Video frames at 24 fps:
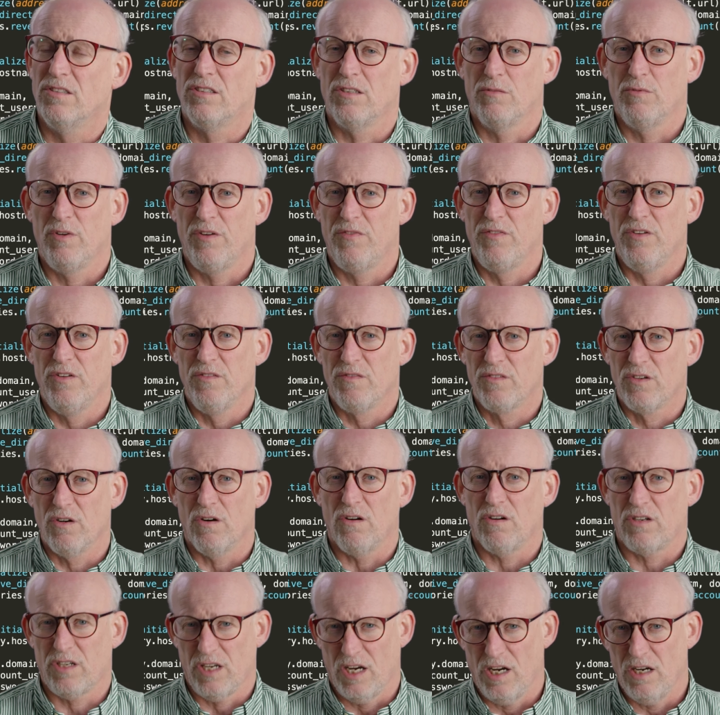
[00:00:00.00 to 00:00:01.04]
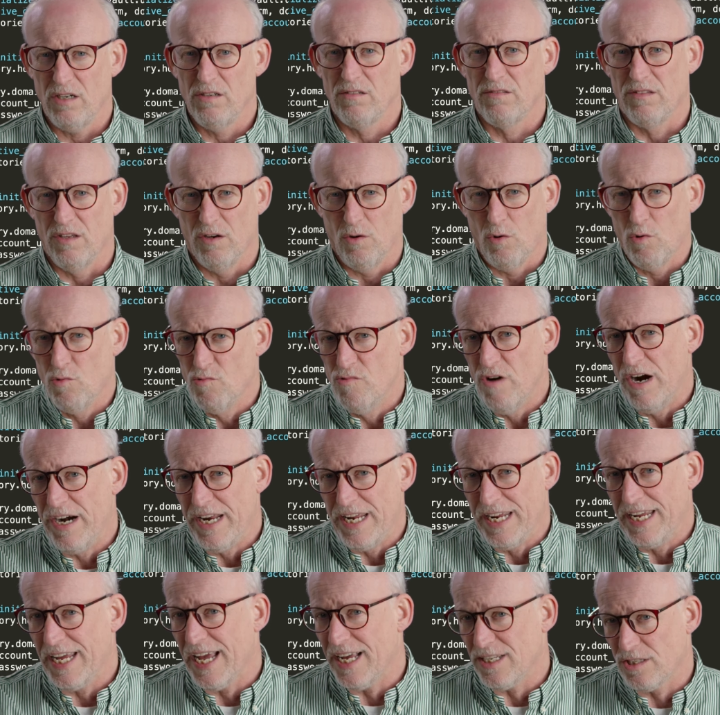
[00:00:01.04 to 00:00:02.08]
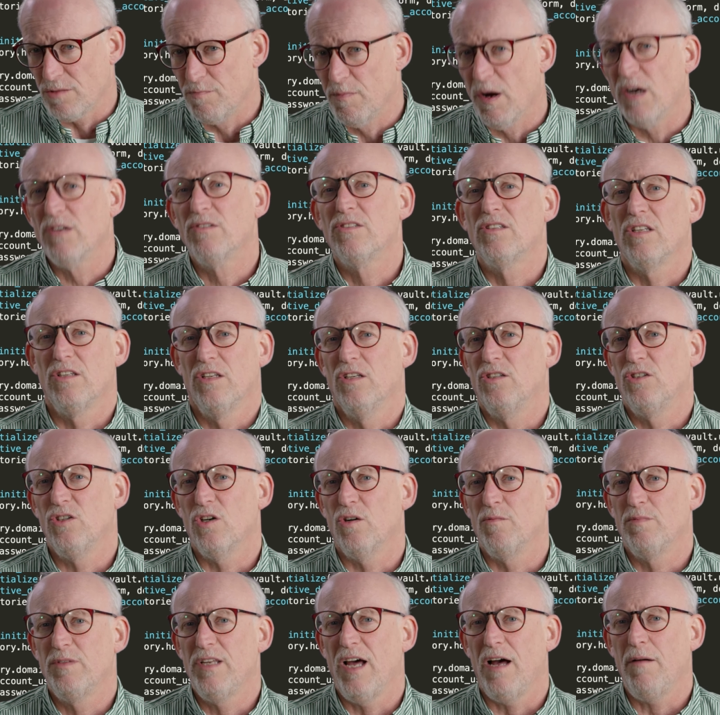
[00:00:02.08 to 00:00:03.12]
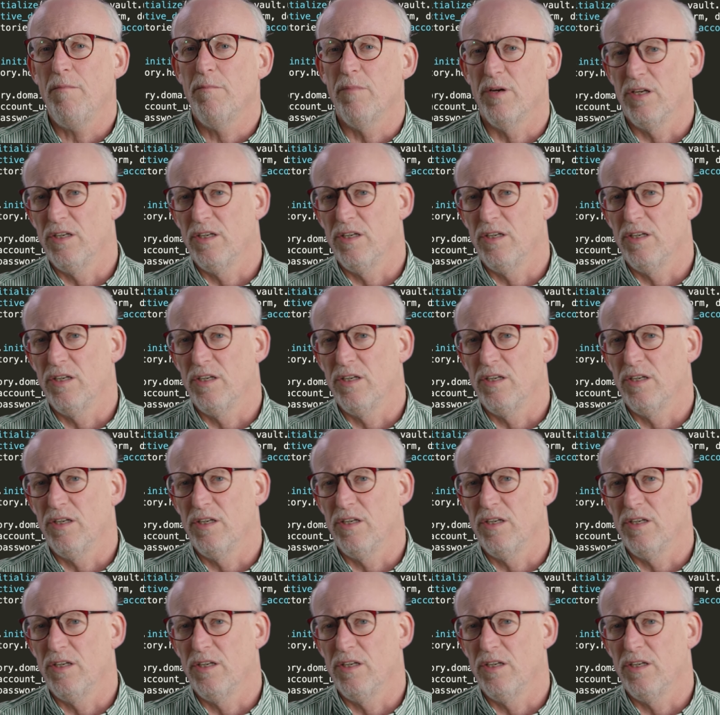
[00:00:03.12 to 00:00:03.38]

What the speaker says: So if you've got code that already gets most of the job done,